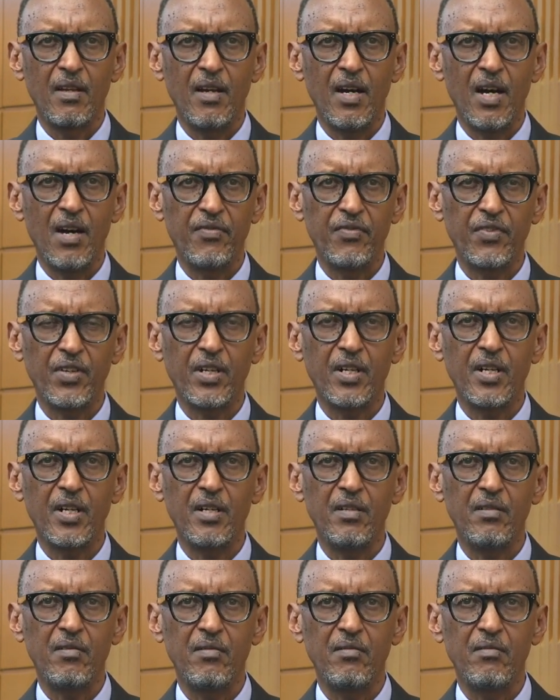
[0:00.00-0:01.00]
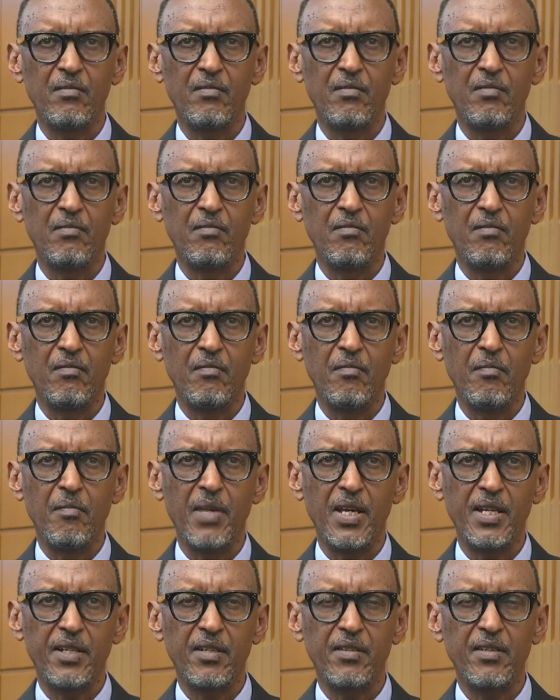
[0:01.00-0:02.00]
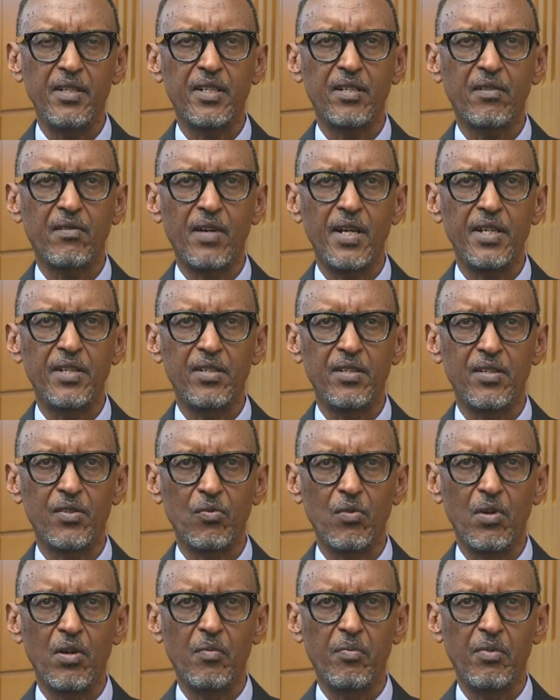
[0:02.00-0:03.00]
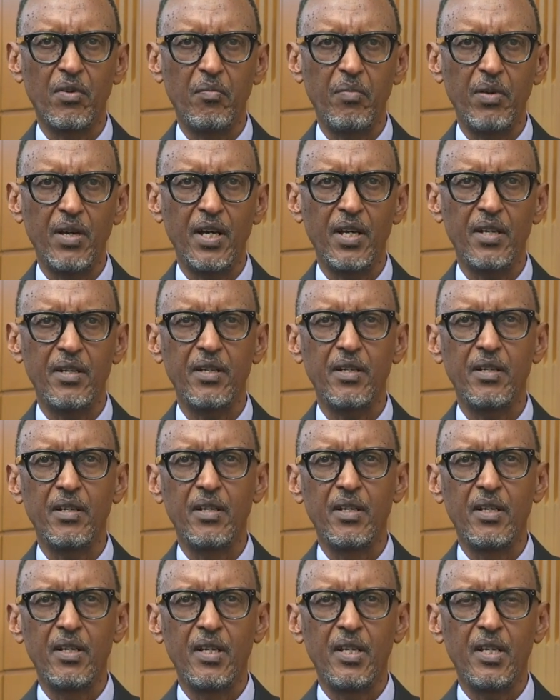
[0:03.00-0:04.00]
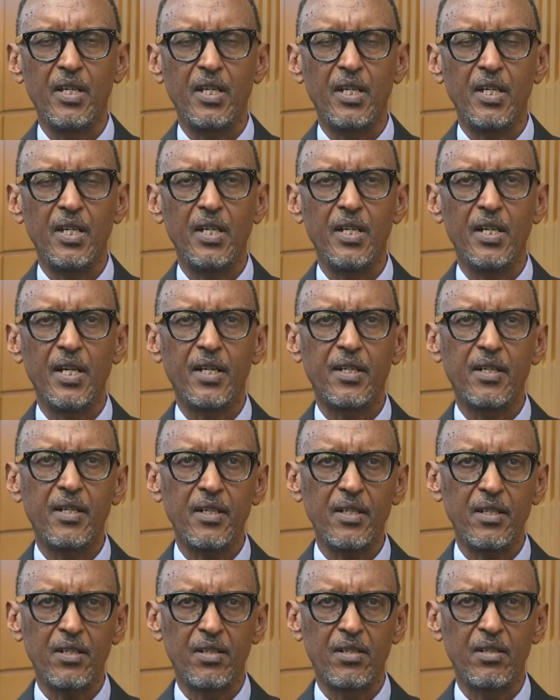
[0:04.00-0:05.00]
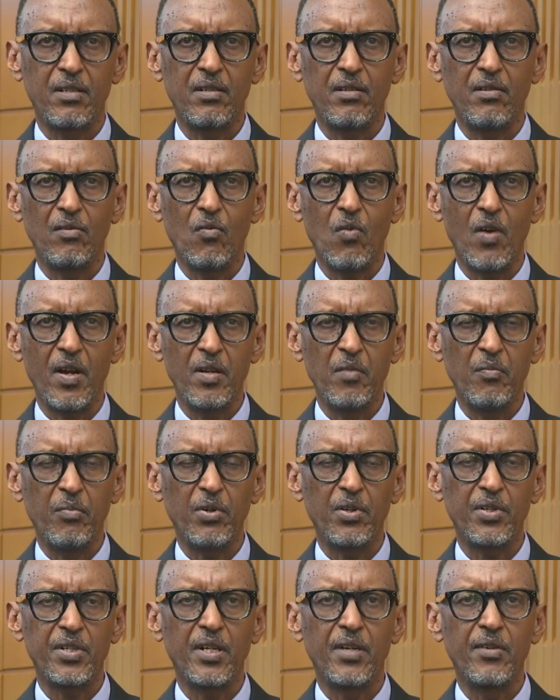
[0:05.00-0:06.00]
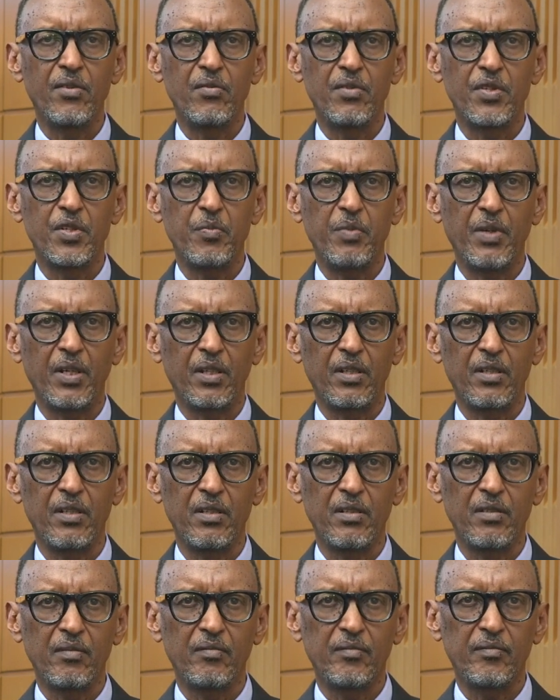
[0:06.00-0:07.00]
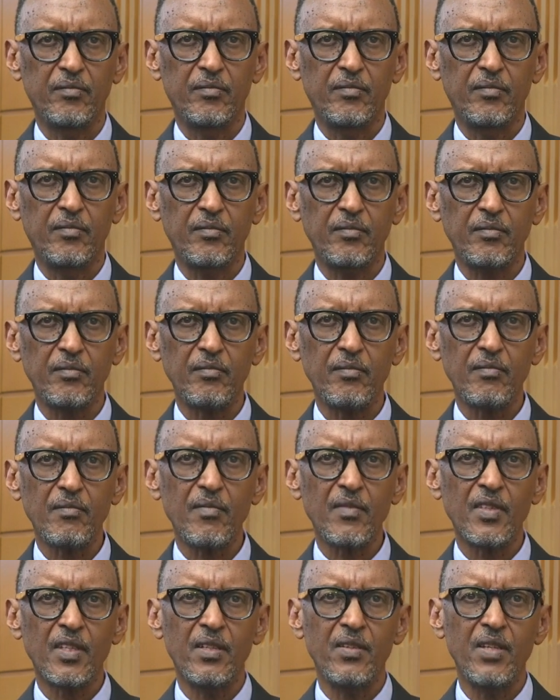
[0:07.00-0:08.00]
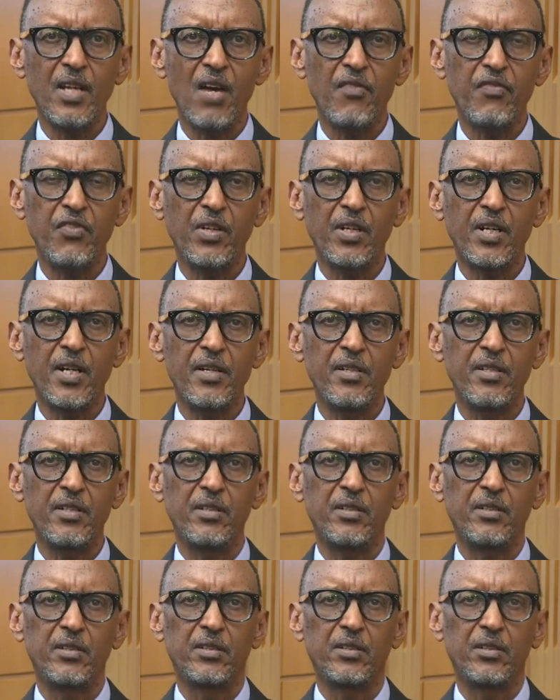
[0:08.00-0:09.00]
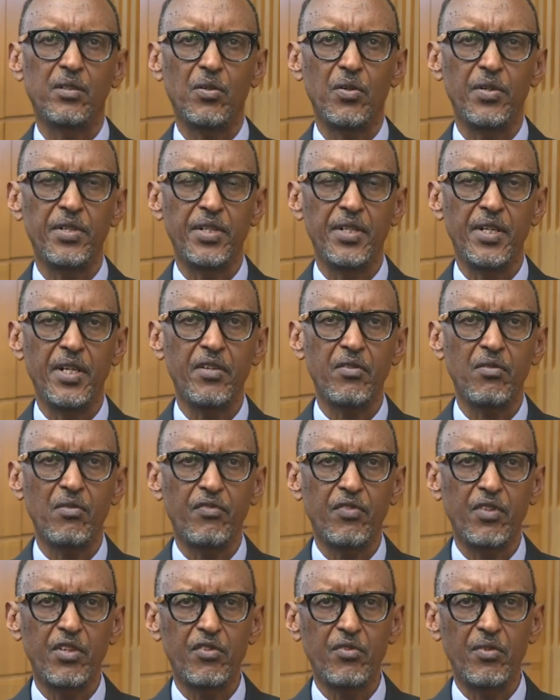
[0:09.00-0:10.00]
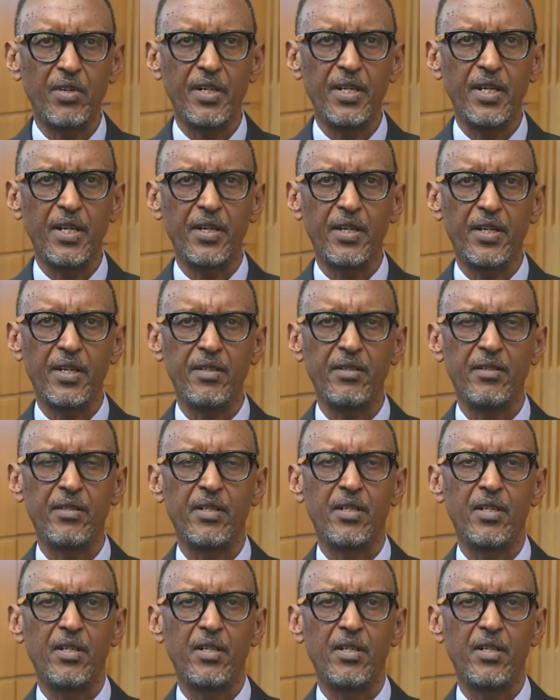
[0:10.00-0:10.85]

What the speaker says: Africa met this crisis well prepared in at least one important respect. The African Continental Free Trade Area,